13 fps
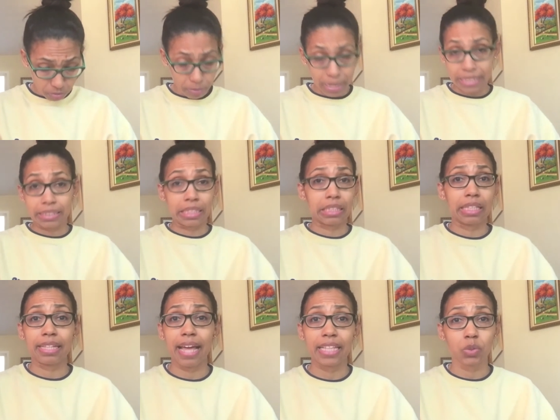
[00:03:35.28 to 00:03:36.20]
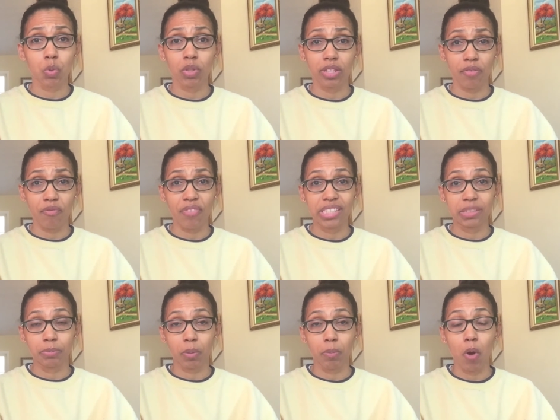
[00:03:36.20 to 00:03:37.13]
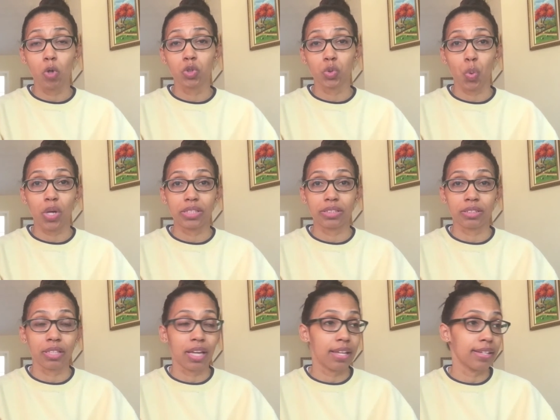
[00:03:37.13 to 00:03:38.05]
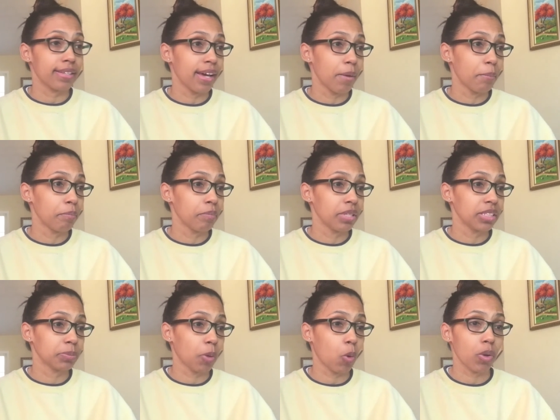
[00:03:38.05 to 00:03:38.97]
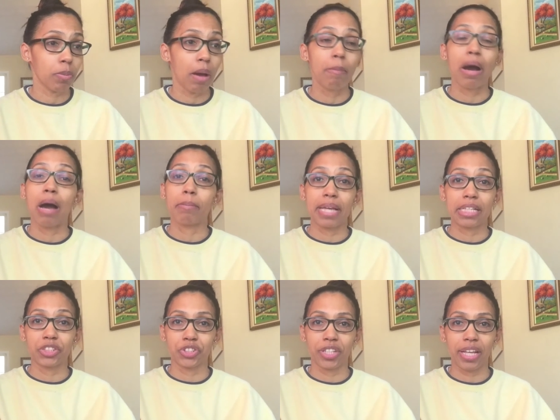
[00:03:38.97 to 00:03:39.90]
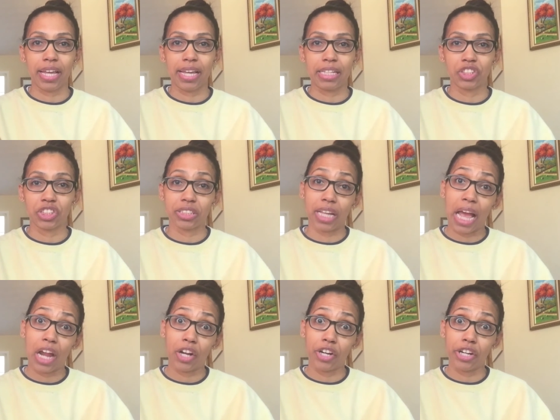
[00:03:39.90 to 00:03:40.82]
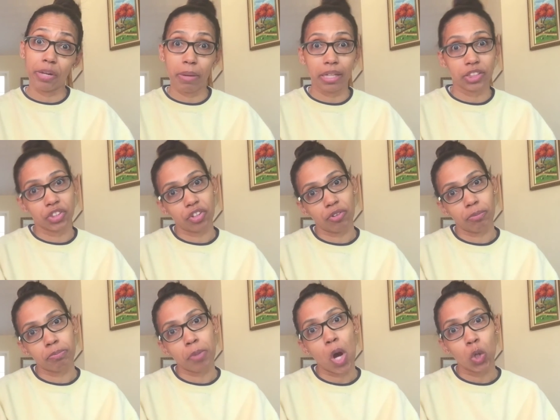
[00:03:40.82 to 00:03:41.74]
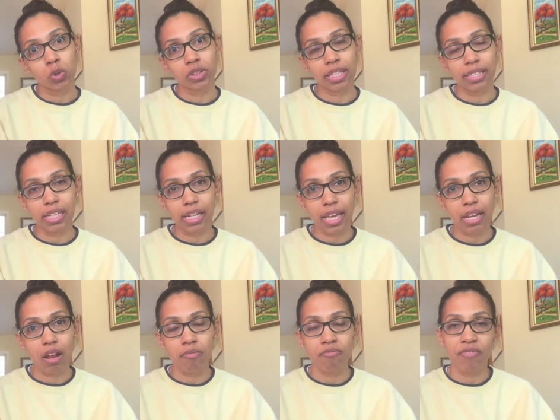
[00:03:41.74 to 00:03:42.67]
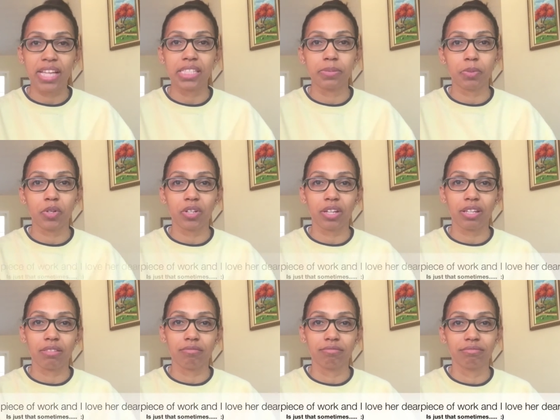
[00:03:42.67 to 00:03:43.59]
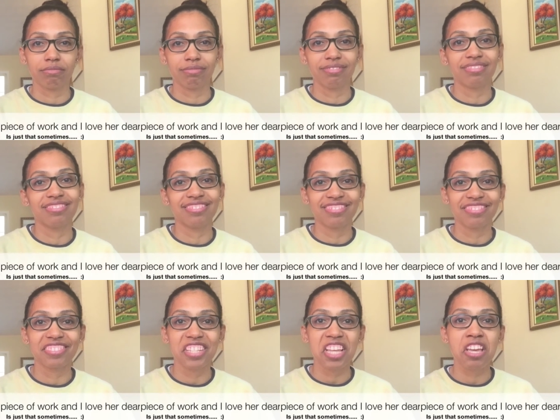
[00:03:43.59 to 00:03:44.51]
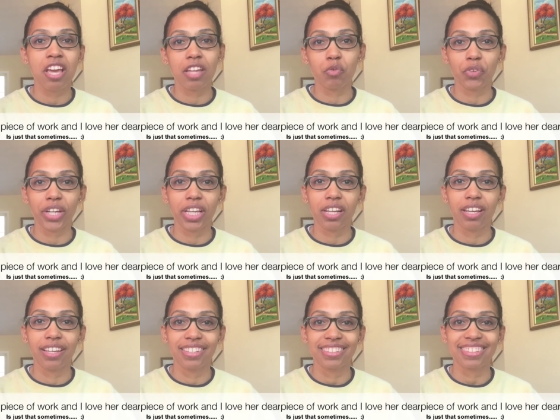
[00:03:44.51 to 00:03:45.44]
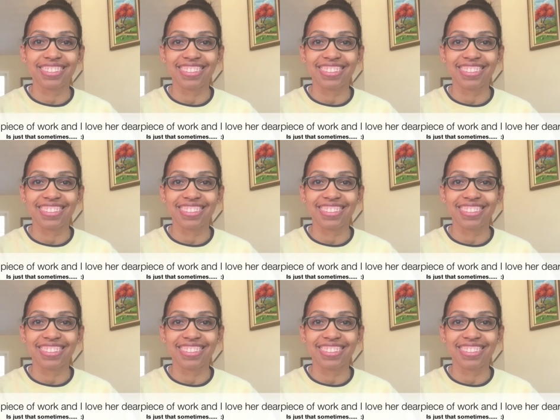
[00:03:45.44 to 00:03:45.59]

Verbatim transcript: basically that's what the Facebook post was, and um, spoke with my mom yesterday, and she's like, I heard about your post. I need to get on Facebook and, and read it.